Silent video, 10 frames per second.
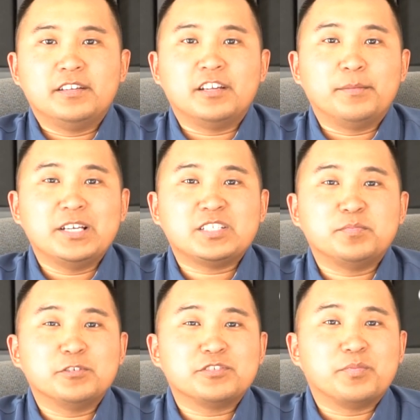Now, I might
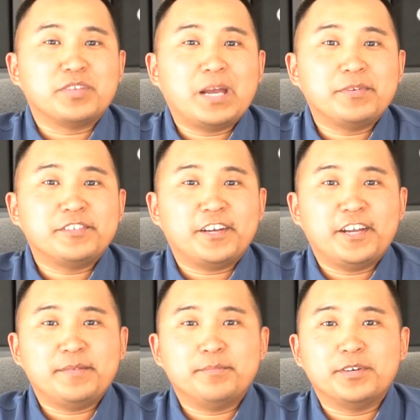splurge from time to
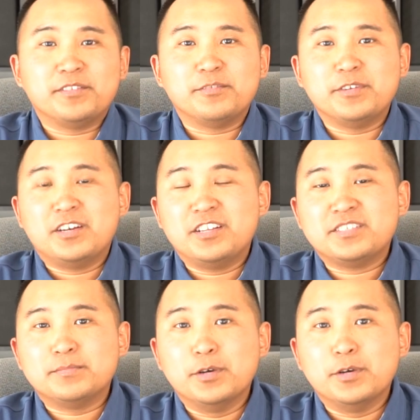time, but to be honest,